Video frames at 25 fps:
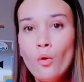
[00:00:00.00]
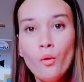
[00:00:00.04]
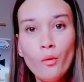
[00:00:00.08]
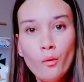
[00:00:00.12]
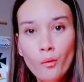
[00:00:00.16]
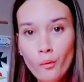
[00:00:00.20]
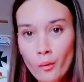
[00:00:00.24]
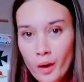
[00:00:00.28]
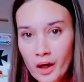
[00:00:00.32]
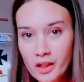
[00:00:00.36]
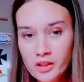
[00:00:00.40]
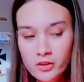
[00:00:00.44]

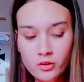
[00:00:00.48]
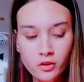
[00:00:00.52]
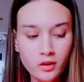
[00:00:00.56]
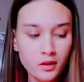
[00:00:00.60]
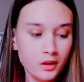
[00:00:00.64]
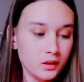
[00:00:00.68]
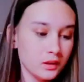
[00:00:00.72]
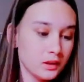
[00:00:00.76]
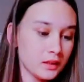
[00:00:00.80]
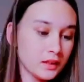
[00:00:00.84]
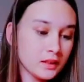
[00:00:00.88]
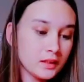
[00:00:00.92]
white
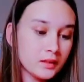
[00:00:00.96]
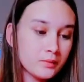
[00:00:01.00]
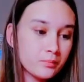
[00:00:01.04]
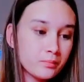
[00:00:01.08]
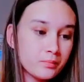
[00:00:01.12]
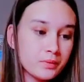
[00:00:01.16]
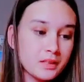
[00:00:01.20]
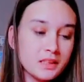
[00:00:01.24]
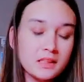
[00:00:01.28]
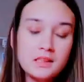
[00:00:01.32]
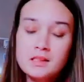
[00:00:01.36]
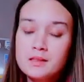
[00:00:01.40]
chocolate
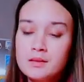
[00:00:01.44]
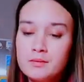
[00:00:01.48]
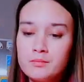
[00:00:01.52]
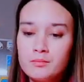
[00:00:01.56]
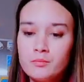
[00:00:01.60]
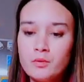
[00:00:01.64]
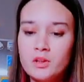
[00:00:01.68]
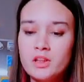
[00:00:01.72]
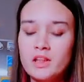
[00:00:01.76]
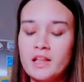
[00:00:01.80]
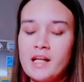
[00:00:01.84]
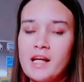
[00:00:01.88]
chips,
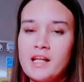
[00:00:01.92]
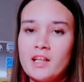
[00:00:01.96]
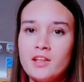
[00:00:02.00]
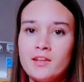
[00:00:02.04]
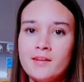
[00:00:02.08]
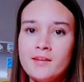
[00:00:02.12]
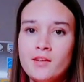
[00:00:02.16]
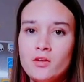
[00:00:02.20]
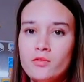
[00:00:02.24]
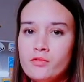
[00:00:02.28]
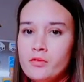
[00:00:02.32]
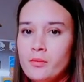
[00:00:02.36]
which I
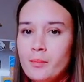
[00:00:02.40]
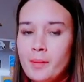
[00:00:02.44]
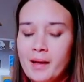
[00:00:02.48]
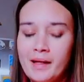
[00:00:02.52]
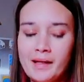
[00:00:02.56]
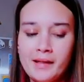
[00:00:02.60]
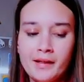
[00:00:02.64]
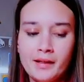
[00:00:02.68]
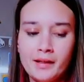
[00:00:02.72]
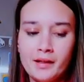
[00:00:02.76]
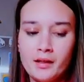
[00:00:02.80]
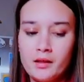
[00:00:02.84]
actually got for
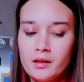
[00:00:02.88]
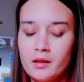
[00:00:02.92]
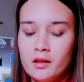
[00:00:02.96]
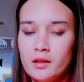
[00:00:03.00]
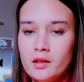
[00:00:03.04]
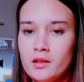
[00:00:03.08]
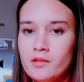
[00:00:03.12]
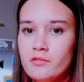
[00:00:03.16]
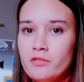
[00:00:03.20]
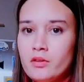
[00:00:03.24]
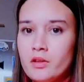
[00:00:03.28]
baking and then never